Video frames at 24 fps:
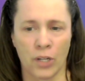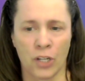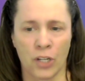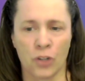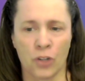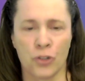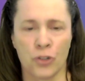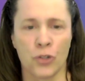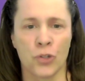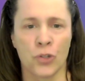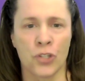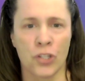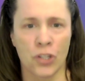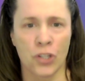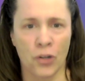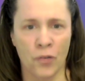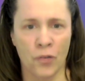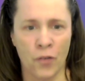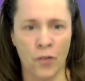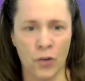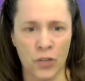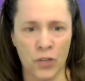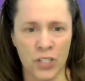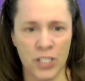introduced to their
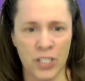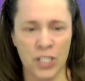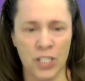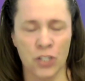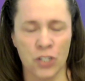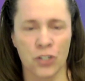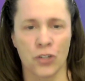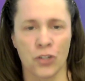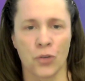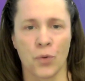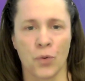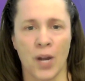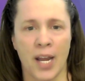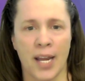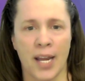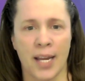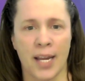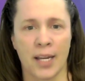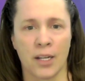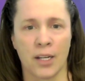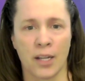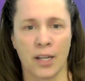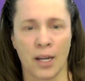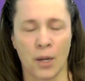first seizure,
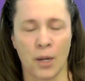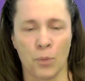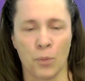right?